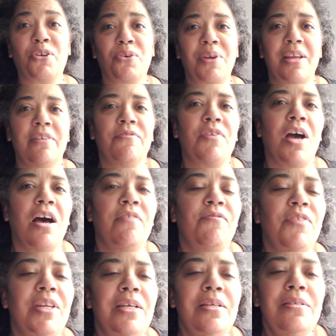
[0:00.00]
creative
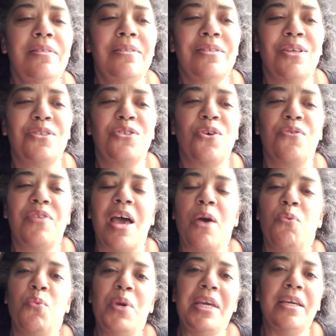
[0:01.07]
confidence so that
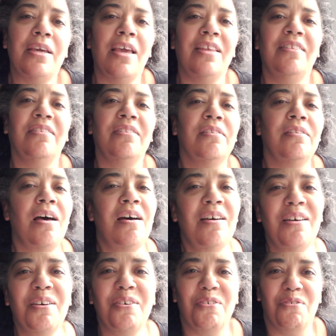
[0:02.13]
we can
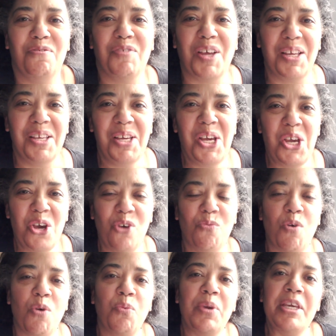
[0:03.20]
love
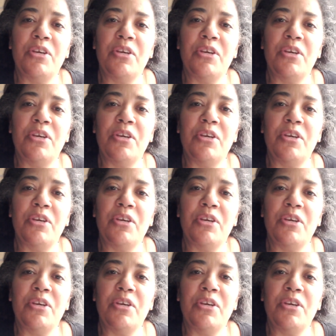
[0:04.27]
what we